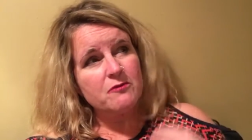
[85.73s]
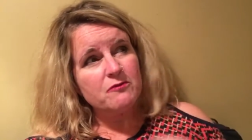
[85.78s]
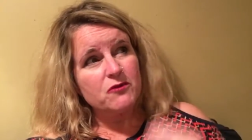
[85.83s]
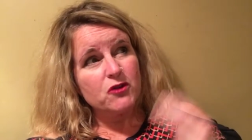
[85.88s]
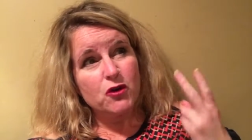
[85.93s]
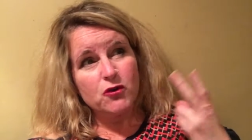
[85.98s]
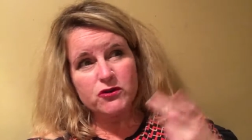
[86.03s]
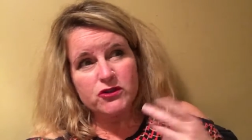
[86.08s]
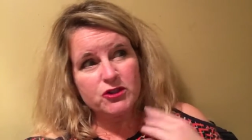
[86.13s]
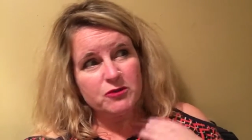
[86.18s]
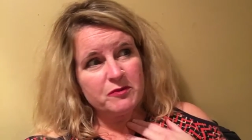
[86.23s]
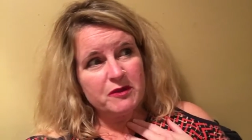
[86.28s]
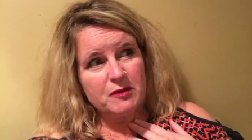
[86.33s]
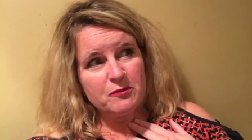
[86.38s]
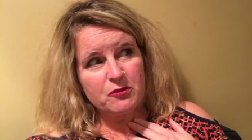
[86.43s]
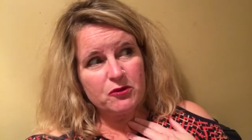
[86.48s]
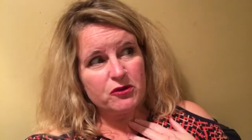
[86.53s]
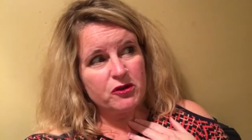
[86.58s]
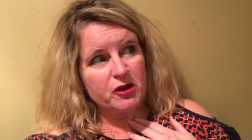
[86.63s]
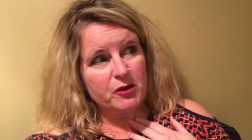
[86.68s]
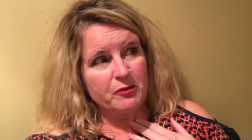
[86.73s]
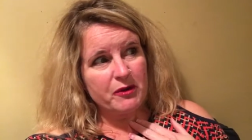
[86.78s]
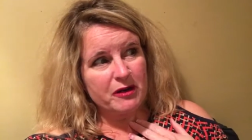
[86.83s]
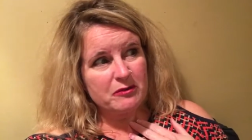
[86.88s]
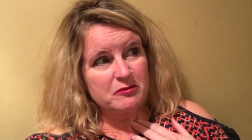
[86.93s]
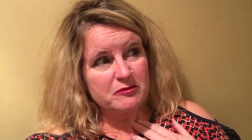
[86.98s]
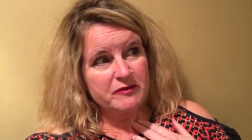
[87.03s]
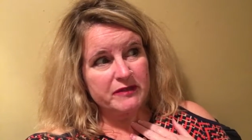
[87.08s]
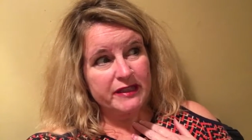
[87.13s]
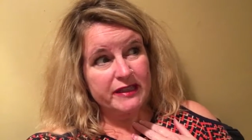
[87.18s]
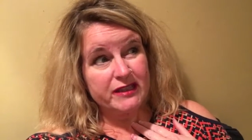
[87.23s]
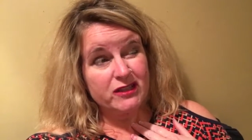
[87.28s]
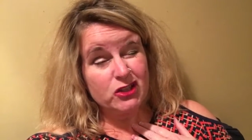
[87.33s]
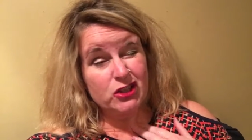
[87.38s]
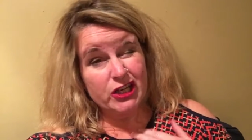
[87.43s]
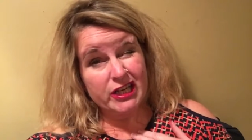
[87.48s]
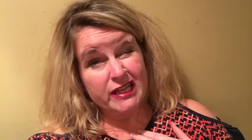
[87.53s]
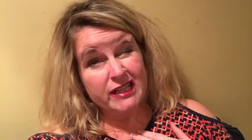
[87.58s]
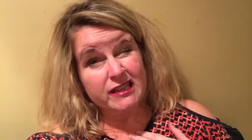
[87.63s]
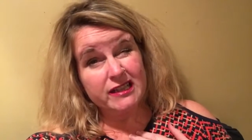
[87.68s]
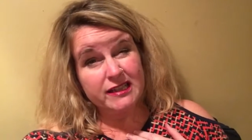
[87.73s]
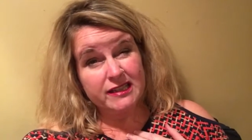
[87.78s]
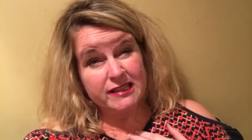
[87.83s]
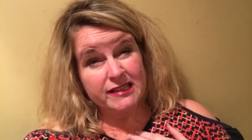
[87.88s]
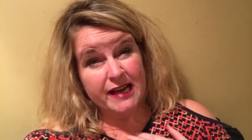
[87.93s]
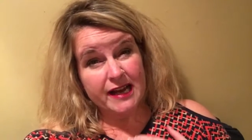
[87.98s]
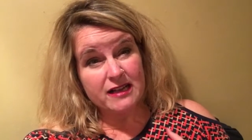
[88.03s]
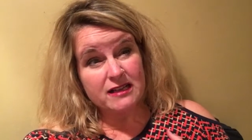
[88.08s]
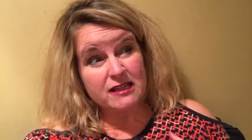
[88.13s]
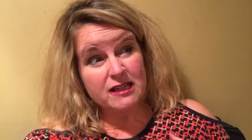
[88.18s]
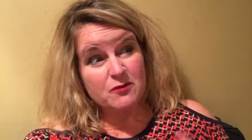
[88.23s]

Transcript: No two people are probably treated the exact